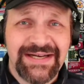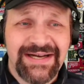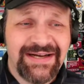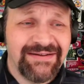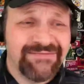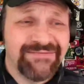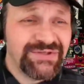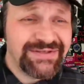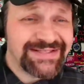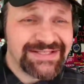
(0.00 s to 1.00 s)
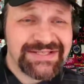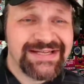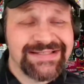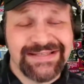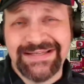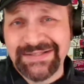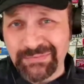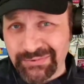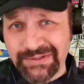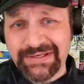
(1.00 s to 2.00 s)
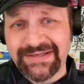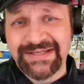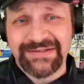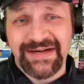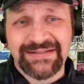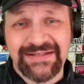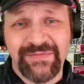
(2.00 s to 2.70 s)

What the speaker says: Uh, Doing digitizing and thus embroidery correctly